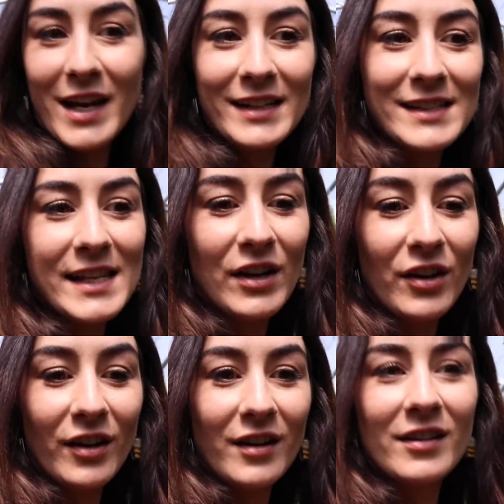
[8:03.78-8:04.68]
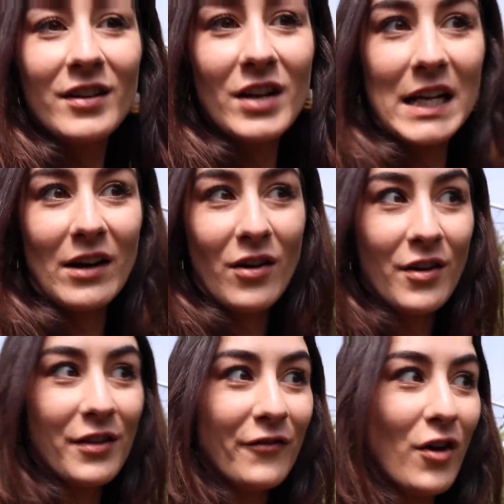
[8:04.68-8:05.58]
nights here
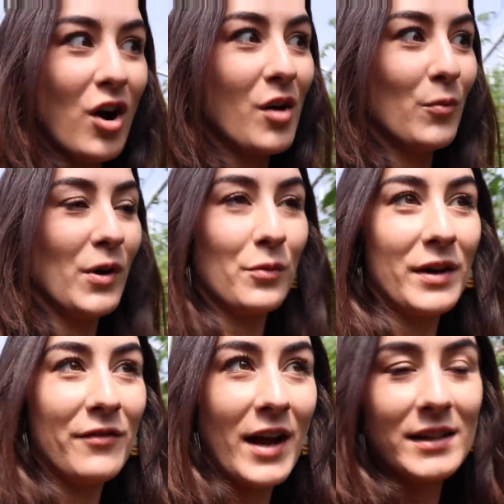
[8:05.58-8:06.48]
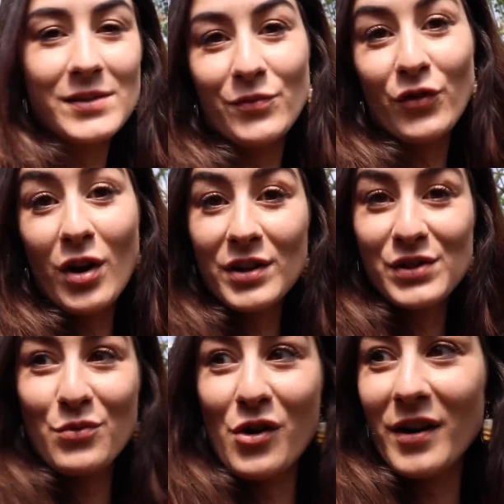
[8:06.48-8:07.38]
on the farm where we've had some
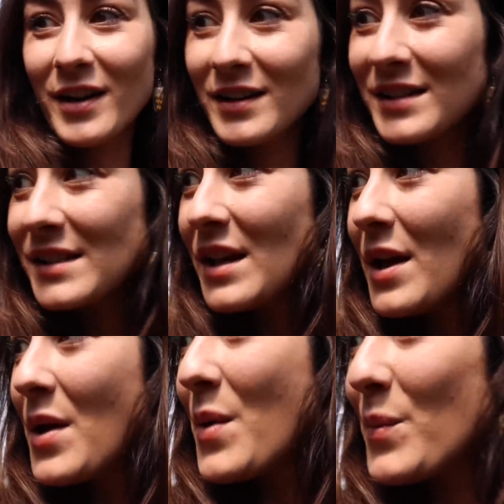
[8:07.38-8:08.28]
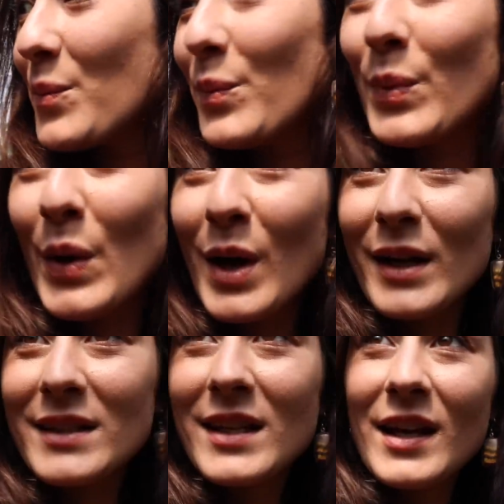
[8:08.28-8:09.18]
frost warnings.
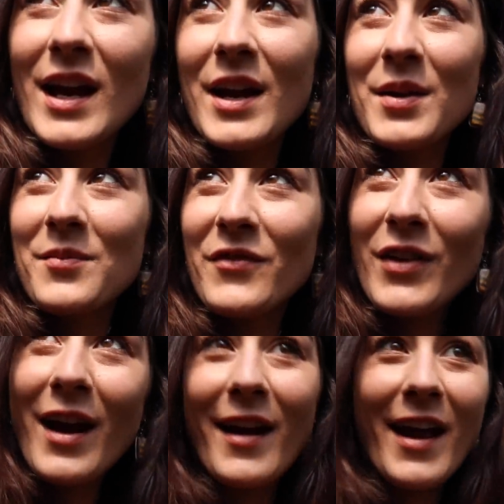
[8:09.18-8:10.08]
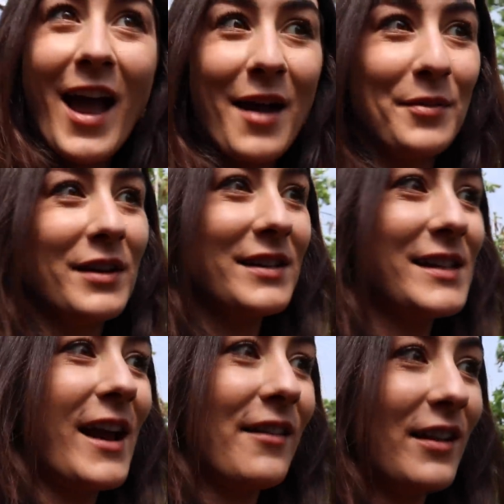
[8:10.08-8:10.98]
But I am very happy to
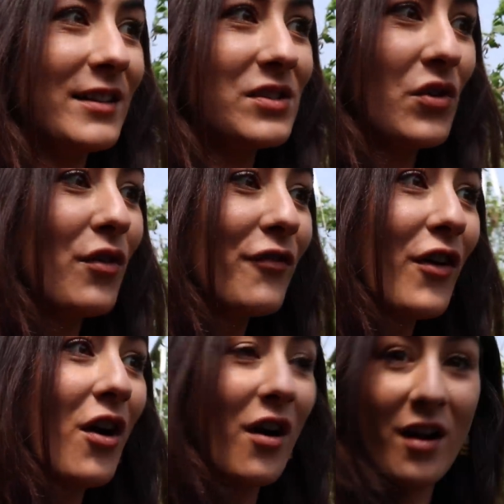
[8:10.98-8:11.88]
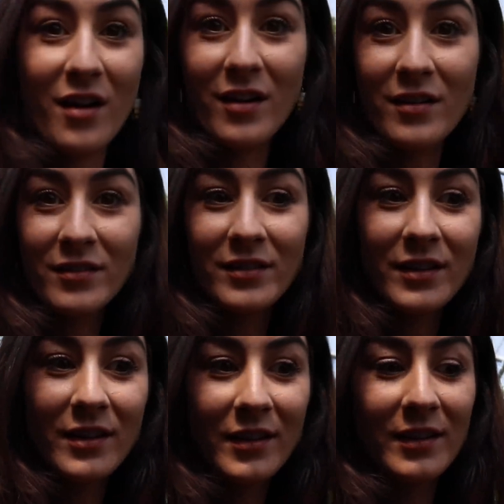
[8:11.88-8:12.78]
say that so far
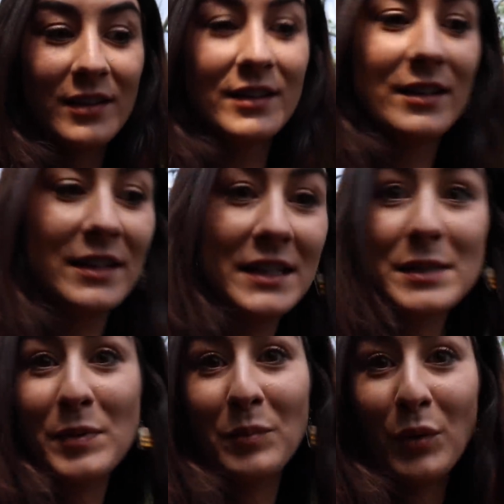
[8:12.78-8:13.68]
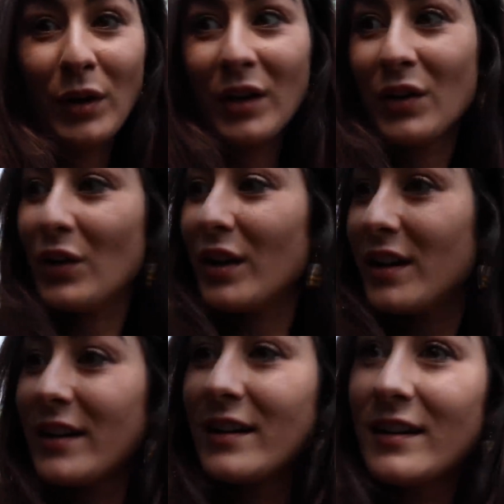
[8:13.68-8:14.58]
it's been pretty
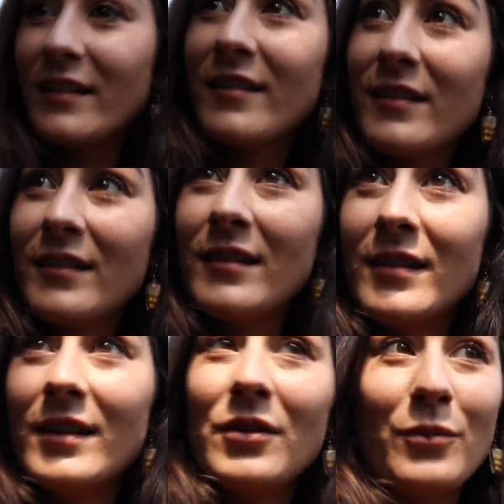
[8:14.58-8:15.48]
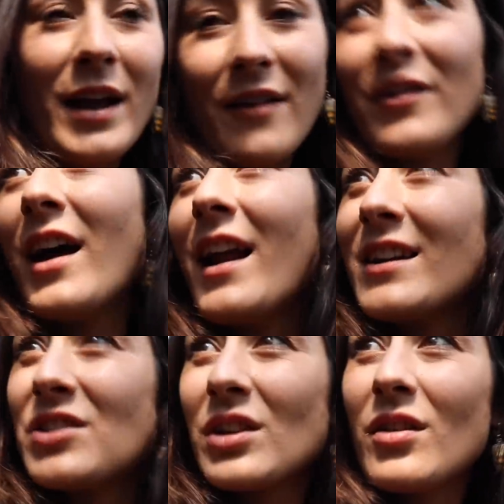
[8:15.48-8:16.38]
good. We have not
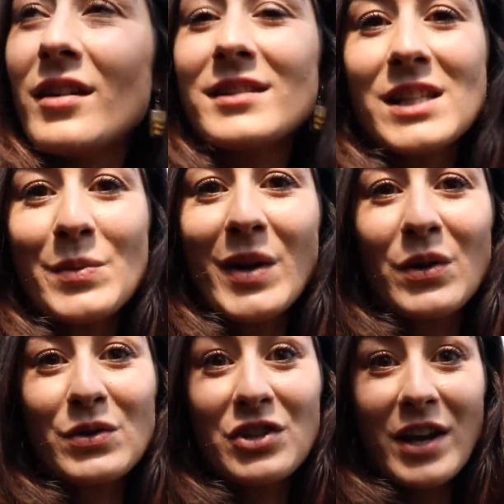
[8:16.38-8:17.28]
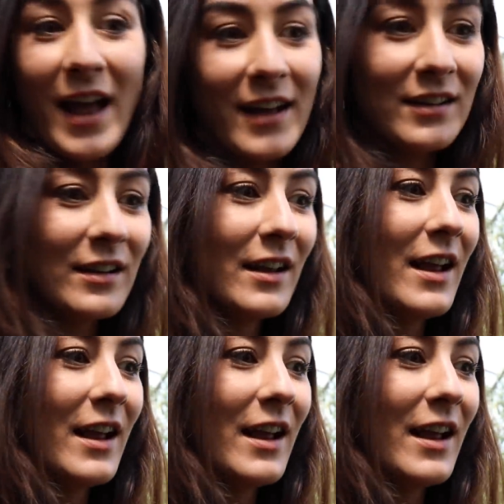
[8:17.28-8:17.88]
actually lost tomatoes yet